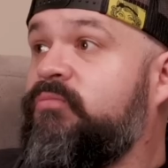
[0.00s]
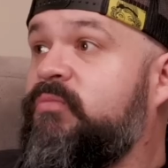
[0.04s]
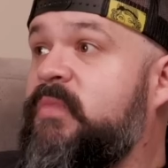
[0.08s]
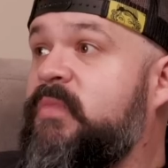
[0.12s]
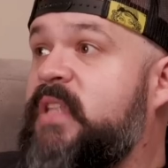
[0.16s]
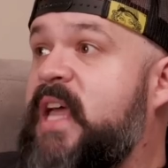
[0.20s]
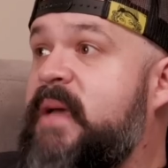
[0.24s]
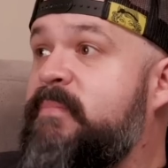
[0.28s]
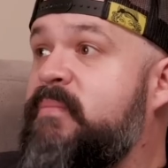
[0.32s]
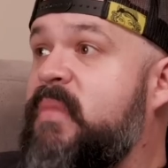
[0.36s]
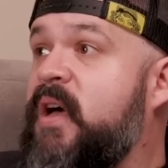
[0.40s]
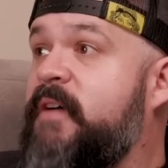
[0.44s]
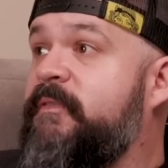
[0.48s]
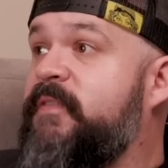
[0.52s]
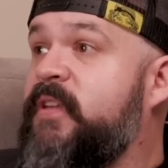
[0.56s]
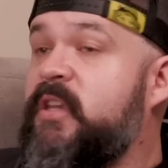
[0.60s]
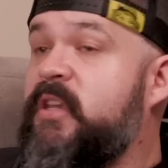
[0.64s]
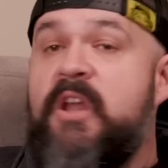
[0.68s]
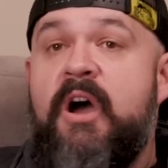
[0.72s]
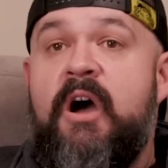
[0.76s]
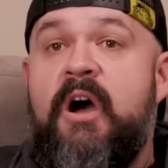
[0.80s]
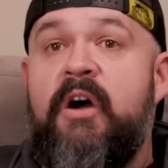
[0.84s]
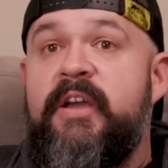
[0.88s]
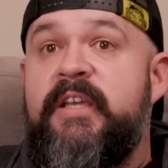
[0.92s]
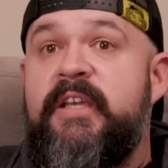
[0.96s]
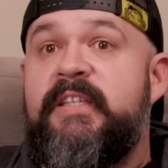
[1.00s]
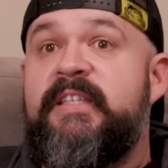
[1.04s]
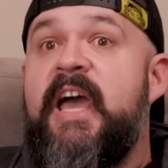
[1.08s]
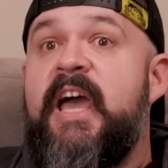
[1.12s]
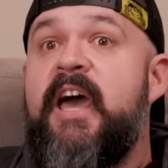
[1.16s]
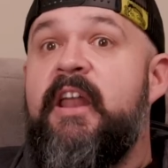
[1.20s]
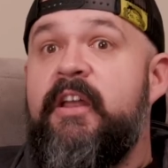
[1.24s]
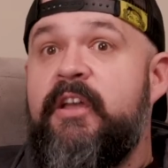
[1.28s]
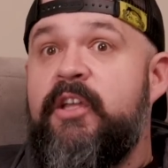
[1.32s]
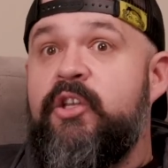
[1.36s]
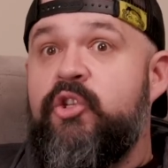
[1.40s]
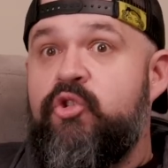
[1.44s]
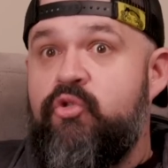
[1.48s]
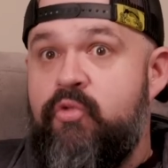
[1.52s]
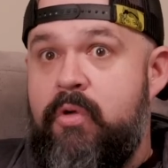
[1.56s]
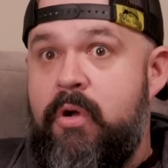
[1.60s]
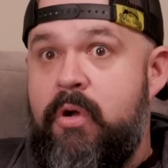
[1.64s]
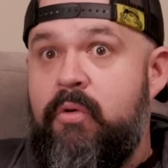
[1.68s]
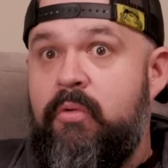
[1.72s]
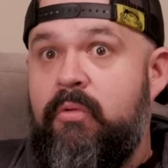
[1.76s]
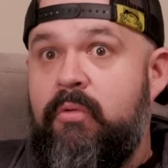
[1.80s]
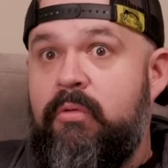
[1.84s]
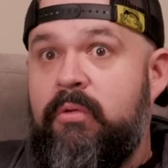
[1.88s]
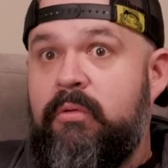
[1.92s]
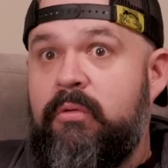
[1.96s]
That Muffin dog is out of
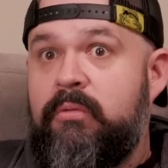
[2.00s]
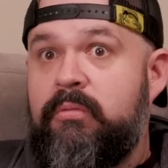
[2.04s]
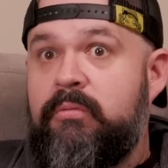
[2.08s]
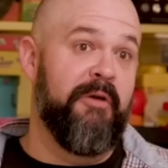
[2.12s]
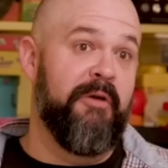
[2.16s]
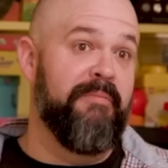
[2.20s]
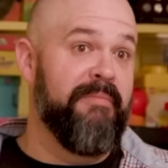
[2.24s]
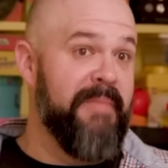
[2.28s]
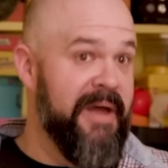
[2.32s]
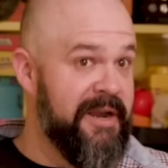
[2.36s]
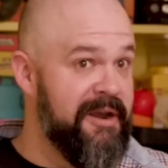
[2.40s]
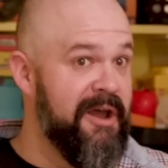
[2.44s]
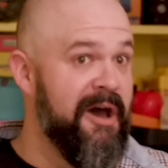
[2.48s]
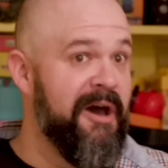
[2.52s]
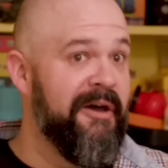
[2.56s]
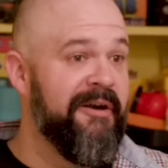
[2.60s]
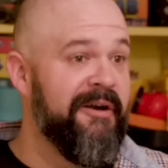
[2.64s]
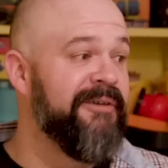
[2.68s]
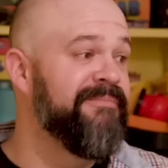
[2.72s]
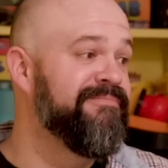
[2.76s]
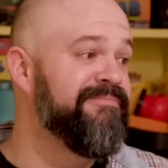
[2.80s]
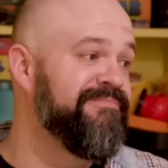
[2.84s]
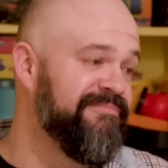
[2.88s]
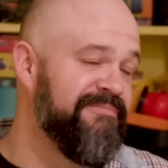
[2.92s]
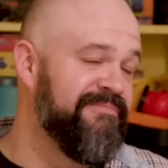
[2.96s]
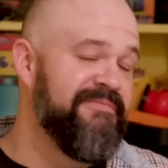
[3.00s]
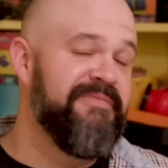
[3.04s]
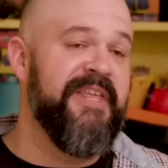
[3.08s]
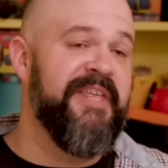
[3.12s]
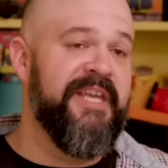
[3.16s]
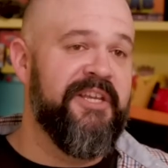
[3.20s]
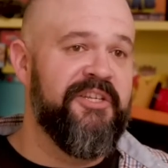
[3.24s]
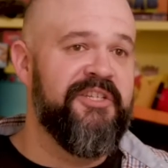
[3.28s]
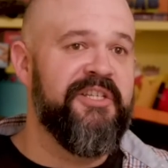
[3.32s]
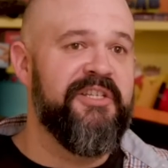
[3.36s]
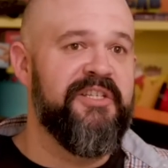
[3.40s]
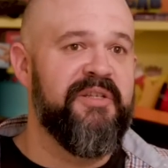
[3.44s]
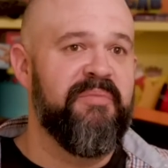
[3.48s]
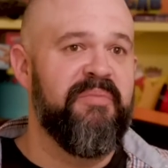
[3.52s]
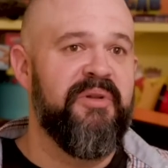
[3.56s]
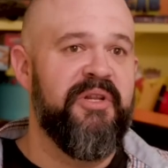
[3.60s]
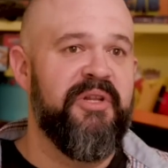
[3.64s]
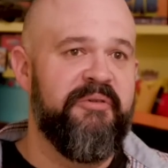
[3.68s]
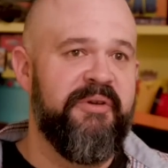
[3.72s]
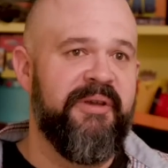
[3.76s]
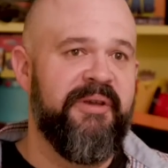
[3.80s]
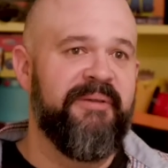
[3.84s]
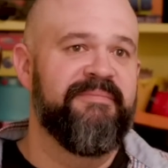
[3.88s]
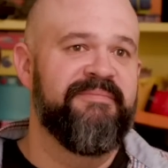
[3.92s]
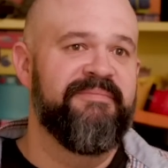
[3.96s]
control. My daughter thinks she's a
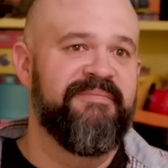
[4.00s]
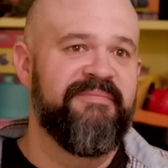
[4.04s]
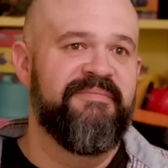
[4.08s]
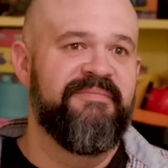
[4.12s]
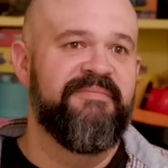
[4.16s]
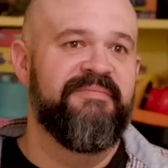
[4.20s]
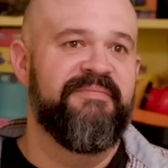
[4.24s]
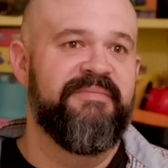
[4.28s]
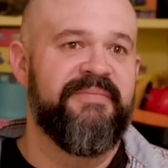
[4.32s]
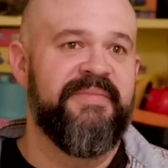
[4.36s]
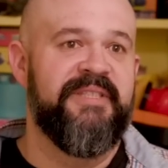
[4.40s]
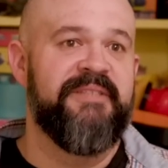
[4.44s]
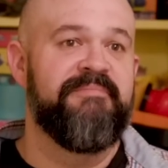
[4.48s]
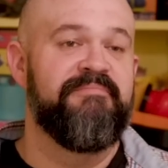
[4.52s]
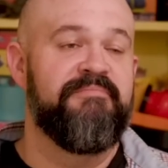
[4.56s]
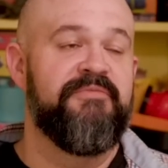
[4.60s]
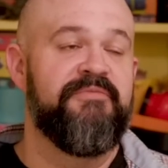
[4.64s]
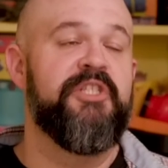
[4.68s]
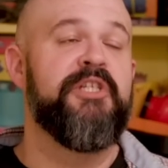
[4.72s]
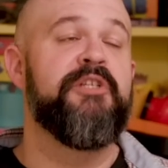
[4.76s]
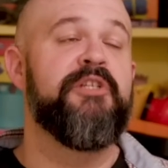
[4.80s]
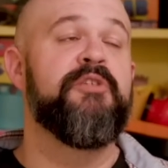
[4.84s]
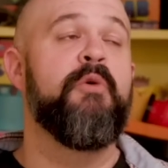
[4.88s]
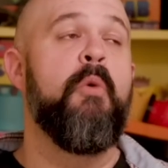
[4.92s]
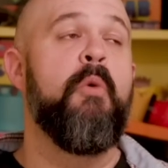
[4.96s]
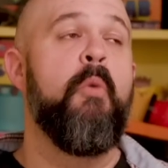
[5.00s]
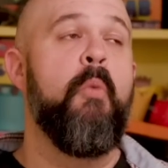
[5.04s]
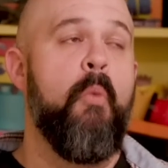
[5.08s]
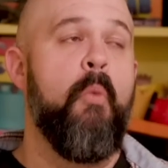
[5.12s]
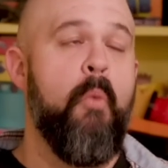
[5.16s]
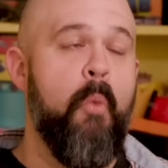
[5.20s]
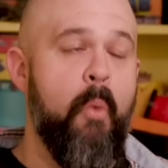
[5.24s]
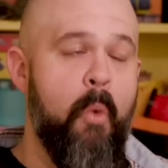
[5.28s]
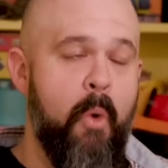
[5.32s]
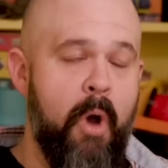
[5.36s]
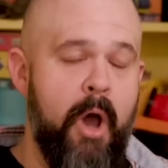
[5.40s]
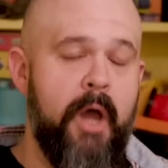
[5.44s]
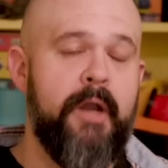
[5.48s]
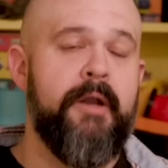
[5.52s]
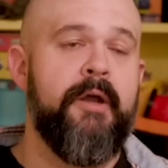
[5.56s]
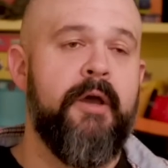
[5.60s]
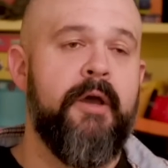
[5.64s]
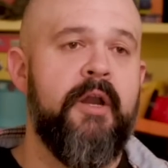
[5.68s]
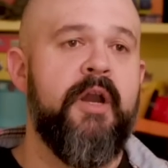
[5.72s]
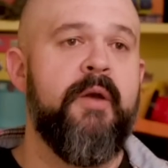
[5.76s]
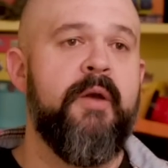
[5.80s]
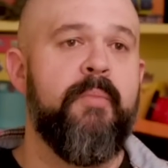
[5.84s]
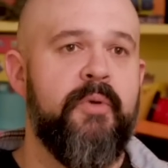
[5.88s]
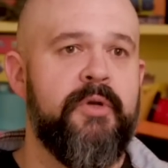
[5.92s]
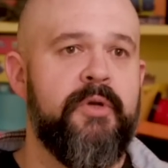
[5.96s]
Bluey, but she is
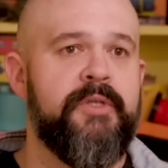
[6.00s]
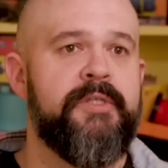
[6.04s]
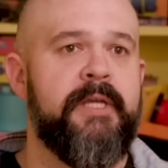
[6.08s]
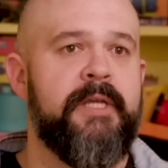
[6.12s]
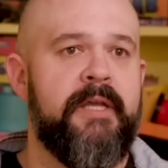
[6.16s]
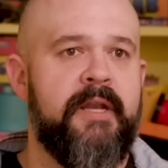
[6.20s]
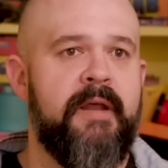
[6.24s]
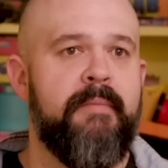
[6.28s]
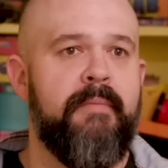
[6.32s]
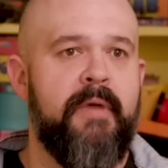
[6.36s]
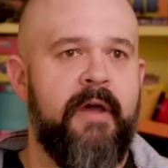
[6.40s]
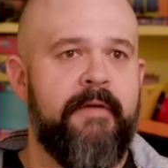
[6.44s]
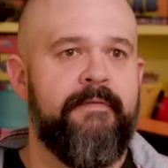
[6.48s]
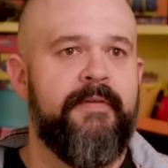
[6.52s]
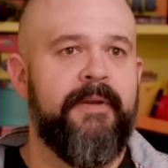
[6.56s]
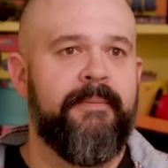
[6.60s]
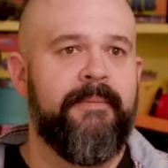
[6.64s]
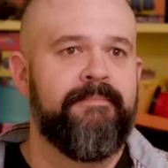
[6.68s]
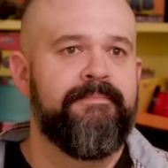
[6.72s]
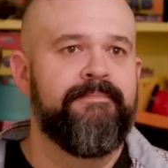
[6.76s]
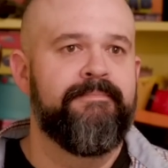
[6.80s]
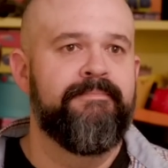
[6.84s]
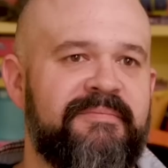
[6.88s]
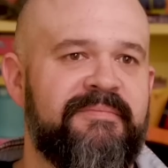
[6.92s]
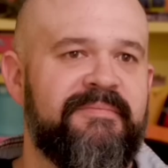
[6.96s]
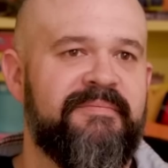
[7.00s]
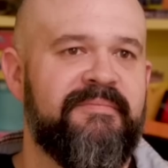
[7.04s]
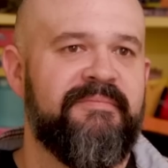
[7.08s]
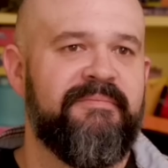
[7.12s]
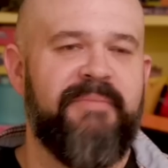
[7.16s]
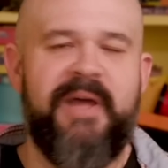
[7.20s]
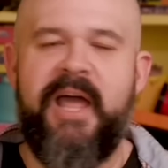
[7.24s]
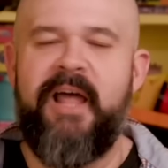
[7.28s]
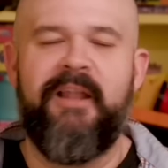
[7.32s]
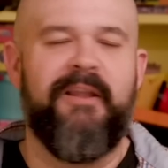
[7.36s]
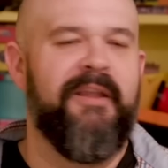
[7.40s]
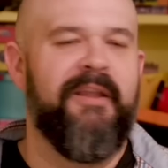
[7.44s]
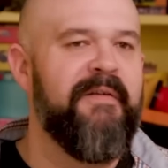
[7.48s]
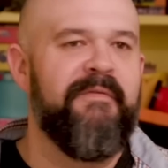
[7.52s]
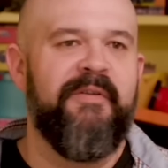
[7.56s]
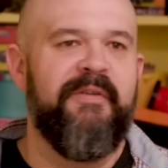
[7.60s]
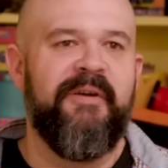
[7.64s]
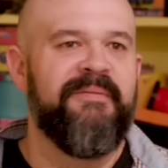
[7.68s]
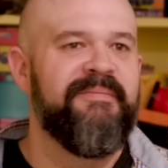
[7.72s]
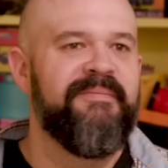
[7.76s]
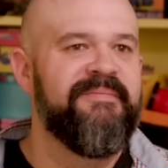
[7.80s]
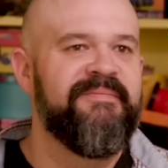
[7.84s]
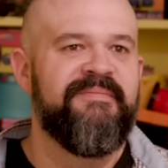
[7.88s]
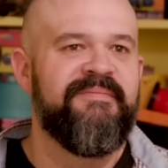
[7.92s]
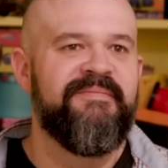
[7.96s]
100% a Muffin. I love her.